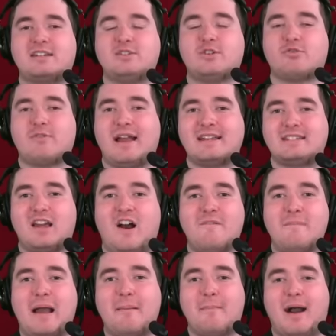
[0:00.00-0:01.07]
to the rest
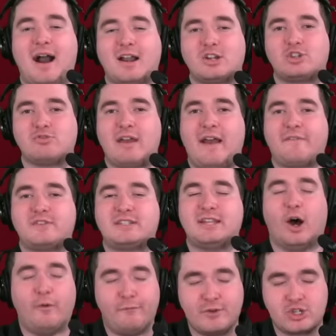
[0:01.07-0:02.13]
of my mock draft,
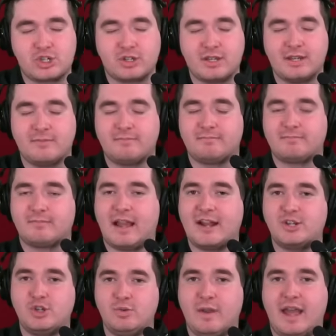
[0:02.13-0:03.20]
selfishly, I
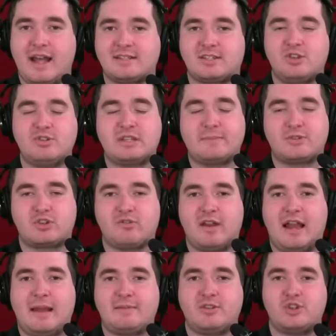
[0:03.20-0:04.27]
do ask you
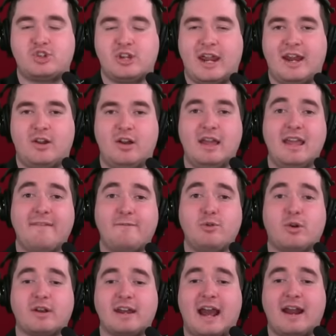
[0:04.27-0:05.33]
subscribe to the channel if
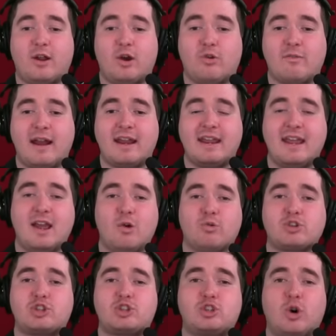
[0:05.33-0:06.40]
you are not already. We're
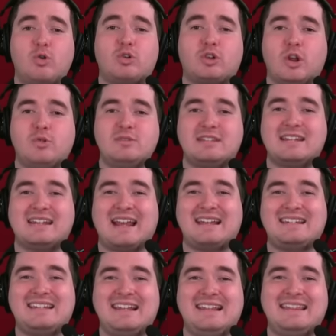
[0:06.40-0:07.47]
so close to
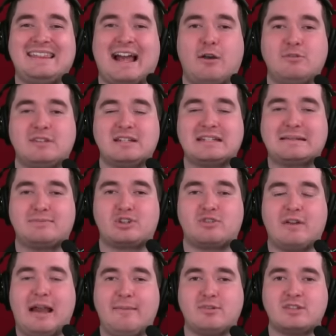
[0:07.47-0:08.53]
nineteen thousand
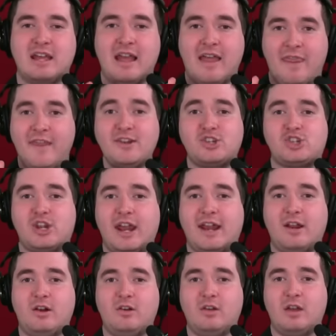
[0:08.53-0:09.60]
subscribers. This
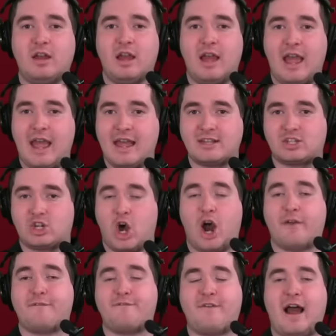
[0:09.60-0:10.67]
channel has
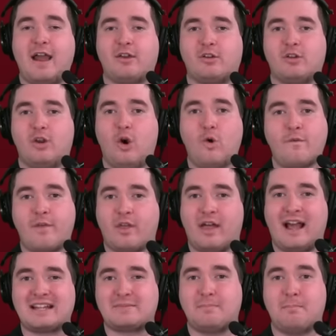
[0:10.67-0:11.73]
caught fire over the
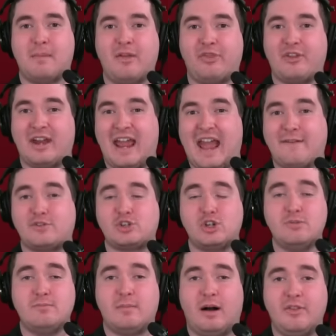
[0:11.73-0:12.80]
last month and a half,
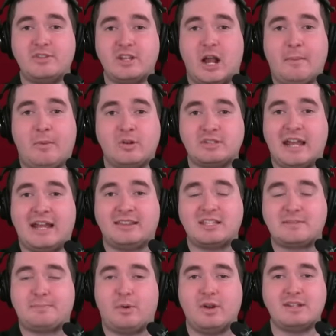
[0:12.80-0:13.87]
two months almost at
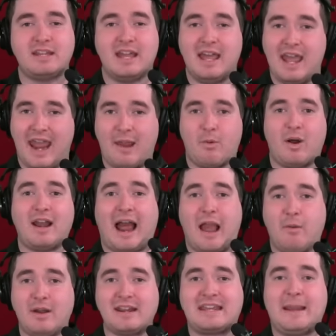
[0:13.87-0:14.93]
this point. And I
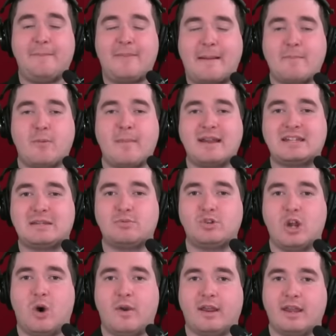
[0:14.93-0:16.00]
want to keep that momentum
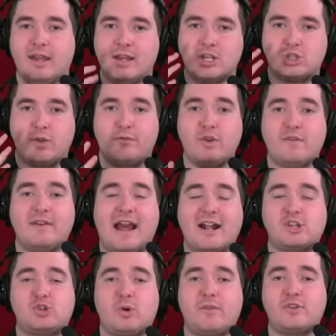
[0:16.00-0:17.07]
going. So if you have
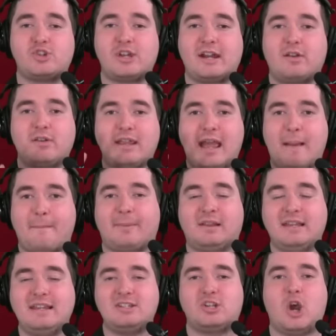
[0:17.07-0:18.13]
not joined the channel yet,
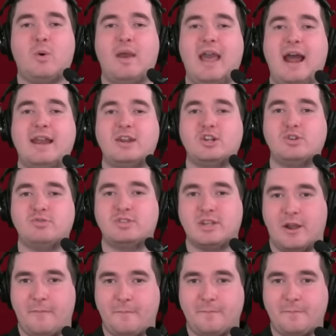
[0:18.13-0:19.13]
please go ahead and do so.